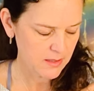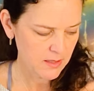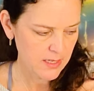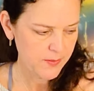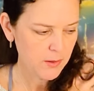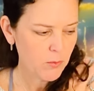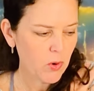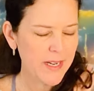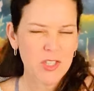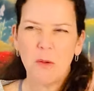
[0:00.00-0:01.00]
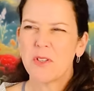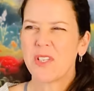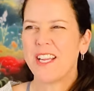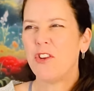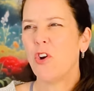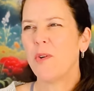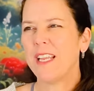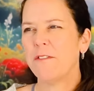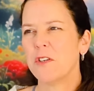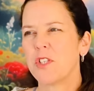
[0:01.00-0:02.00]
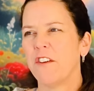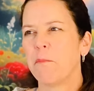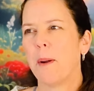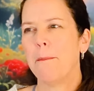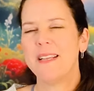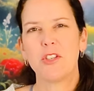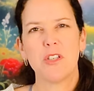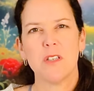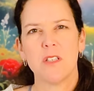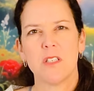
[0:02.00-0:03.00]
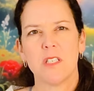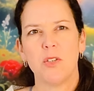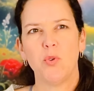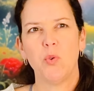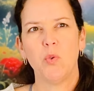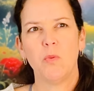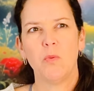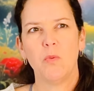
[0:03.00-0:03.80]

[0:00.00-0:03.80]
And the more, it's almost like you don't give yourself permission to